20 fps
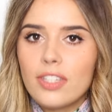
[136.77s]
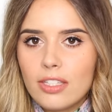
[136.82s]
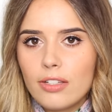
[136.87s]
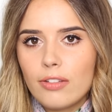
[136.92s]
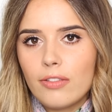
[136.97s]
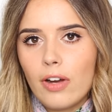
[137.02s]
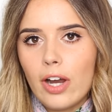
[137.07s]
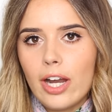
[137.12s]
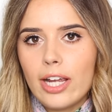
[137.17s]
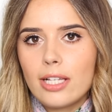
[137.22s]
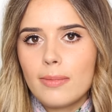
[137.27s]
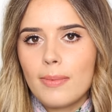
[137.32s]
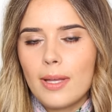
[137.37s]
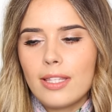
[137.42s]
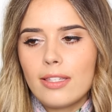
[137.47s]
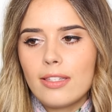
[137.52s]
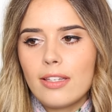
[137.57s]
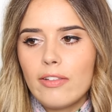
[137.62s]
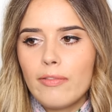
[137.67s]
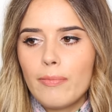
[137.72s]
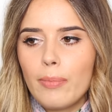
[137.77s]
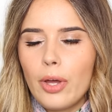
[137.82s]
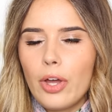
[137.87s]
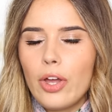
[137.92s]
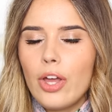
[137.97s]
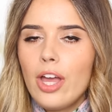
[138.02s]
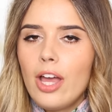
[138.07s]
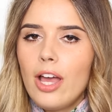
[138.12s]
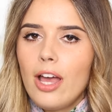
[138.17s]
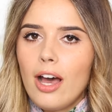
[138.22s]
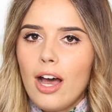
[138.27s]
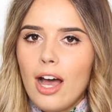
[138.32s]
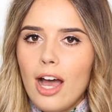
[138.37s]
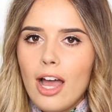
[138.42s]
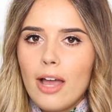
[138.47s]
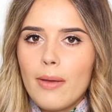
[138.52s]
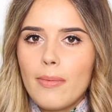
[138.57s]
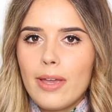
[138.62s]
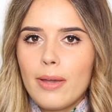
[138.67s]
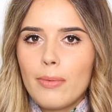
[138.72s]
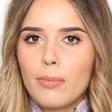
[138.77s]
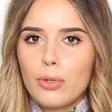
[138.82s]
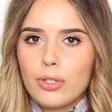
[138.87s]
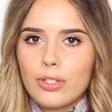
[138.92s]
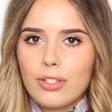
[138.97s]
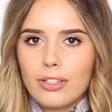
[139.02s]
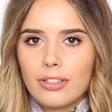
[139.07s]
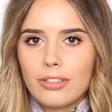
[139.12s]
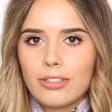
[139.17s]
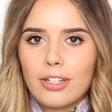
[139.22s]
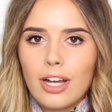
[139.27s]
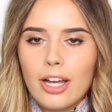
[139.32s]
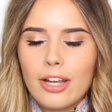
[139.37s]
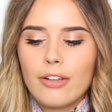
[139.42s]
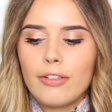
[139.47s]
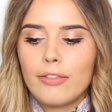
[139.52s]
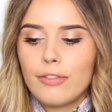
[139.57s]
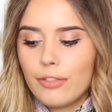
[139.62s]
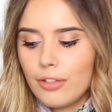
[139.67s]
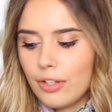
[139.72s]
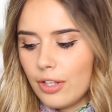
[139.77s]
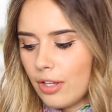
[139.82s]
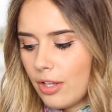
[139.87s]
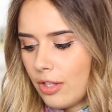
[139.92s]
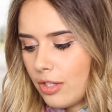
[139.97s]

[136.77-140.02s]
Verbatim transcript: it's still very expensive but um, it wasn't kind of